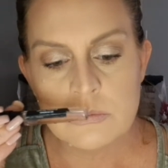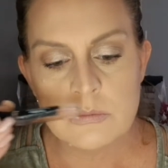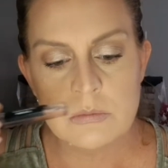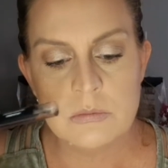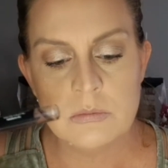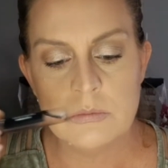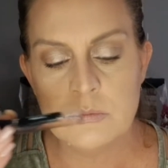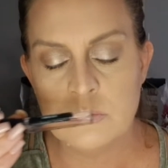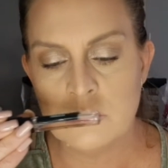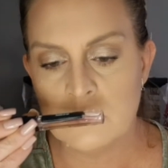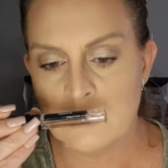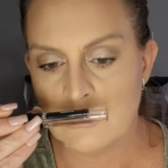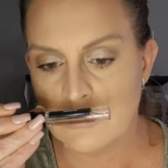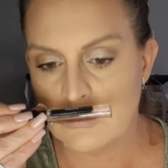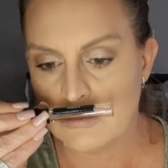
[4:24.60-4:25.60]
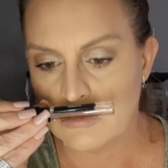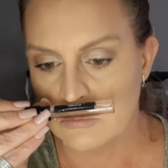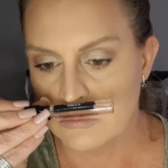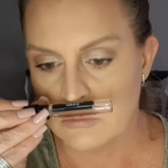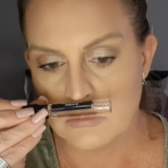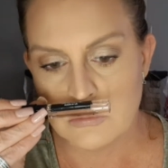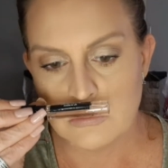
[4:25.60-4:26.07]
Mmm.
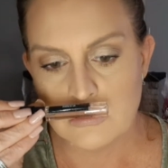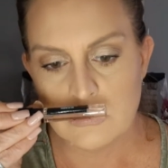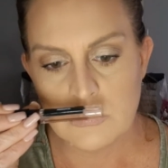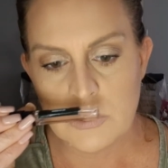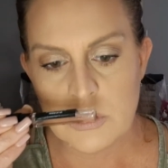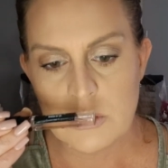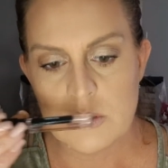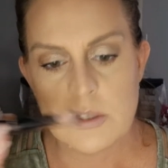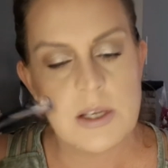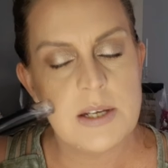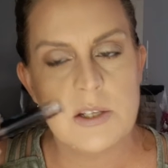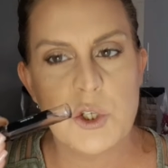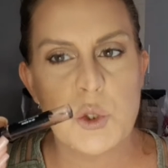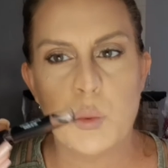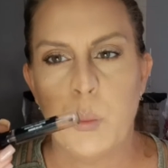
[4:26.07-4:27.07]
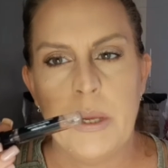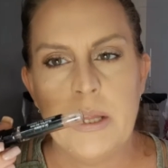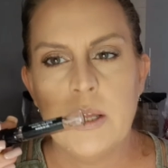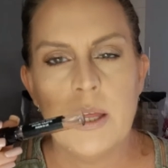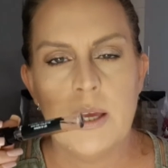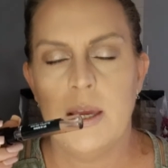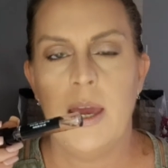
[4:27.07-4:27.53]
It's like
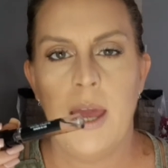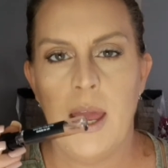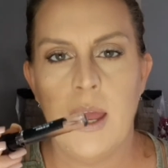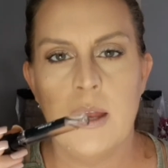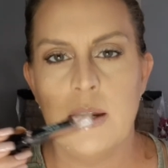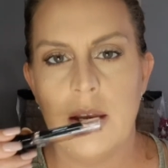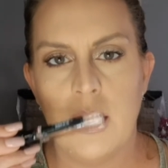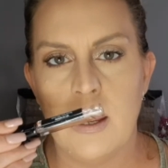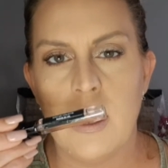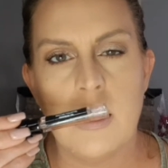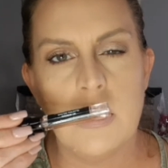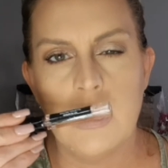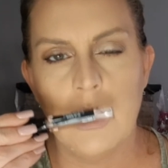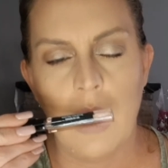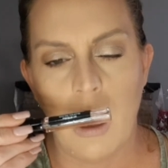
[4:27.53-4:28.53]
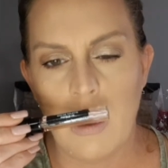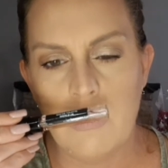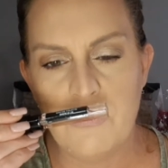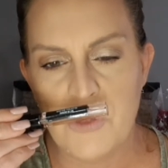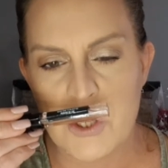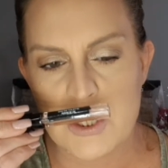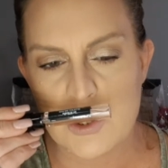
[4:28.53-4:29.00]
sweet like candy. I
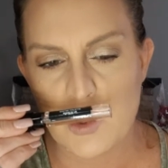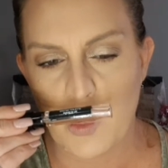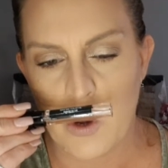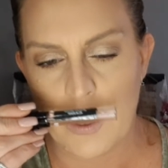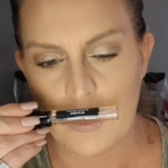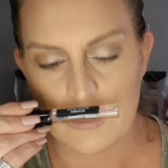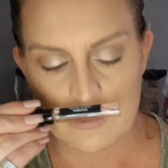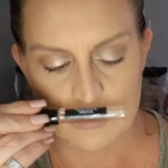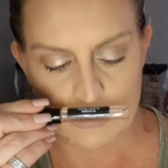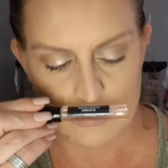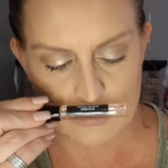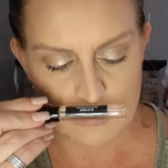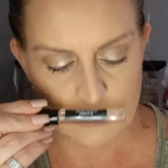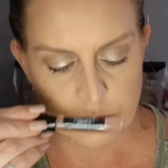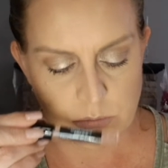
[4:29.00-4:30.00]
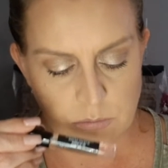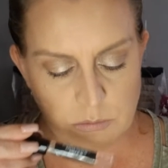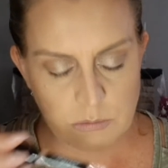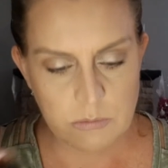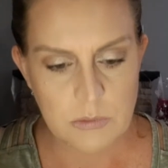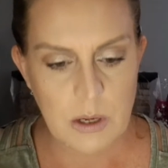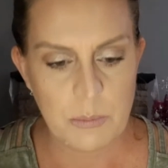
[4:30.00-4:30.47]
love this one.
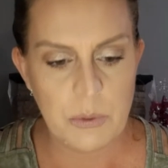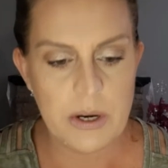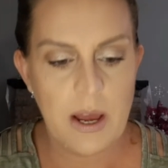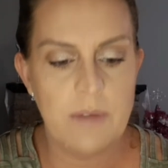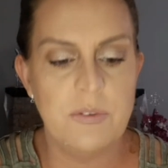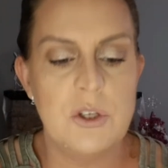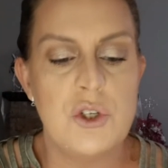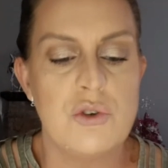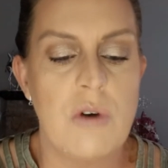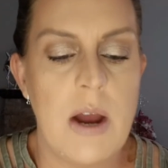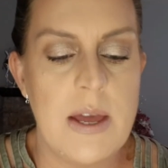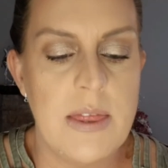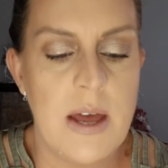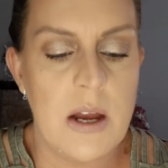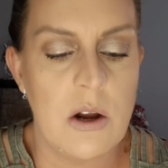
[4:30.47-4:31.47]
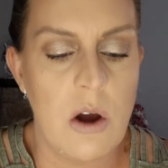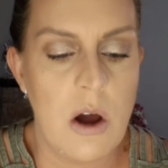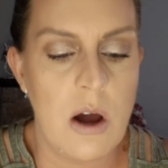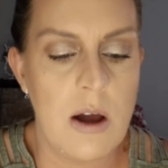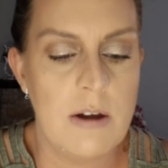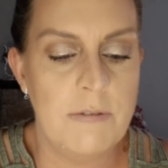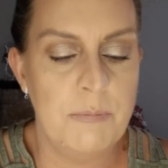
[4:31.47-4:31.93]
I'm going to have to dry that
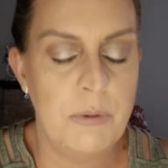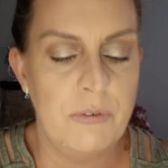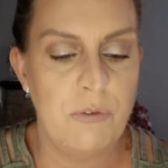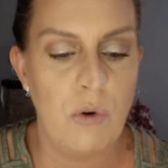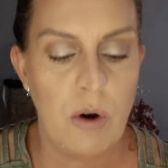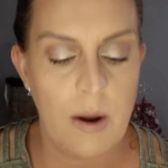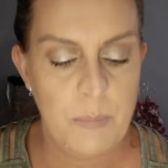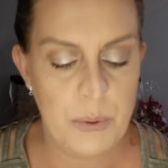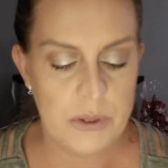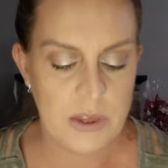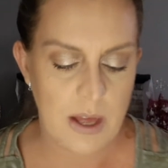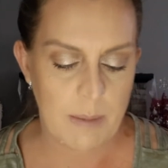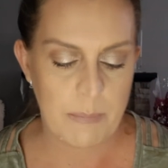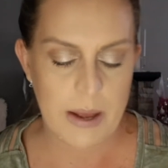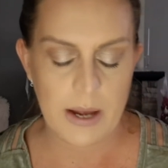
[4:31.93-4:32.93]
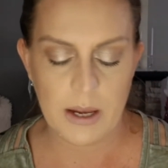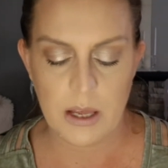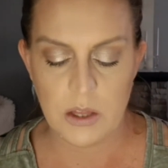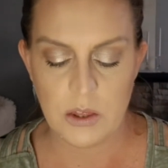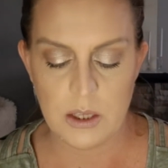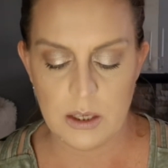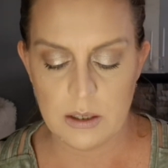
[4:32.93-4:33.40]
off before I put that back
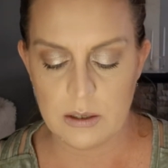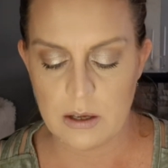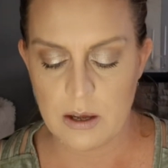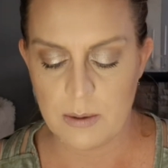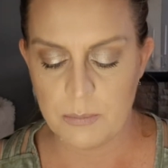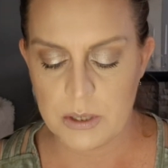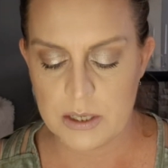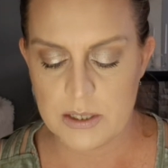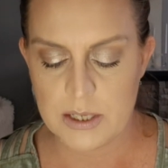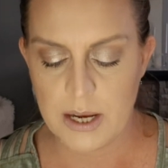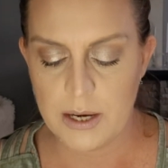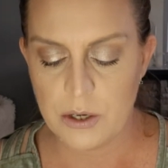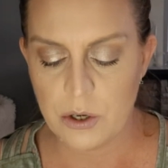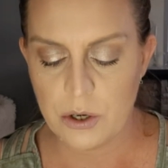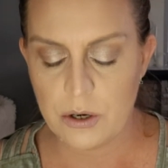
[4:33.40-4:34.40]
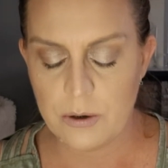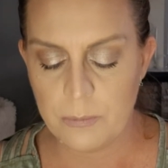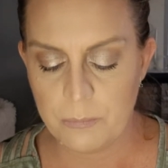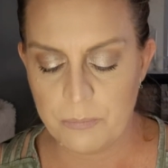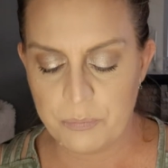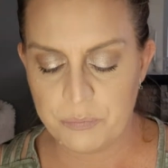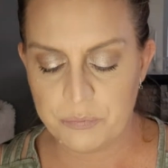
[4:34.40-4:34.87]
in the um, container.
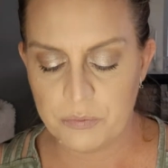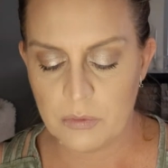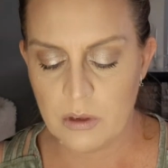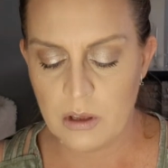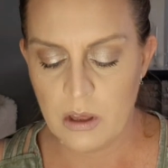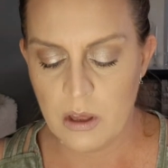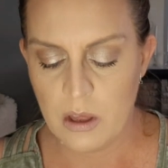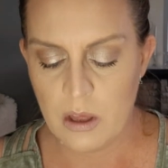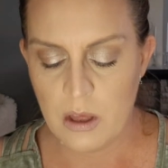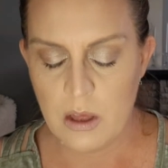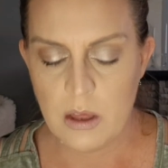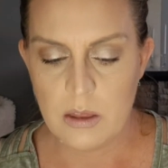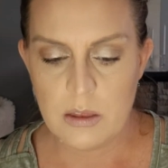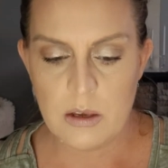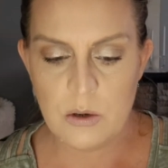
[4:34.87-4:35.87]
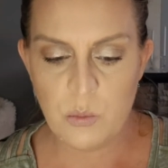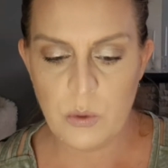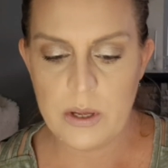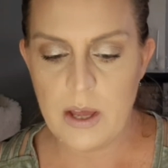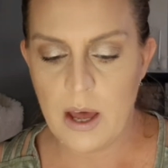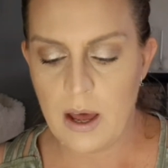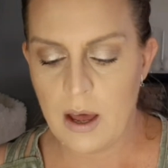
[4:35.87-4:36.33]
Then
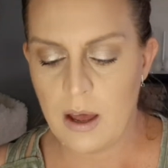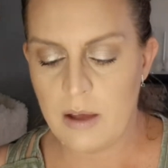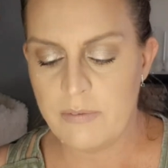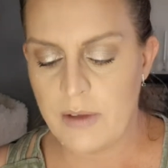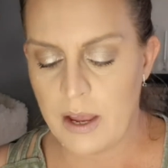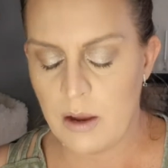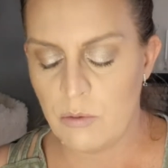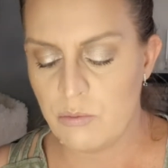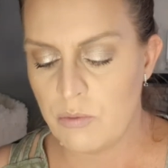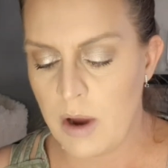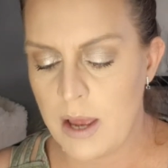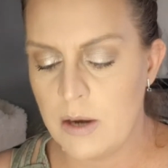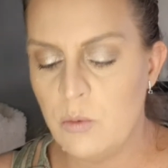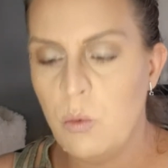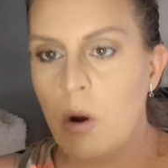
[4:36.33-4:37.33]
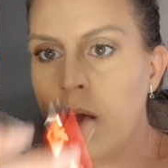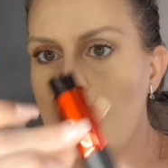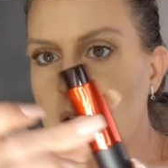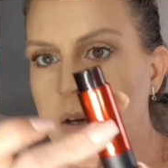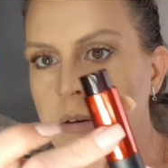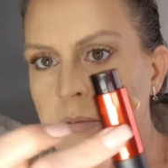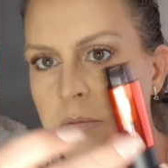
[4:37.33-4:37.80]
we have a red one.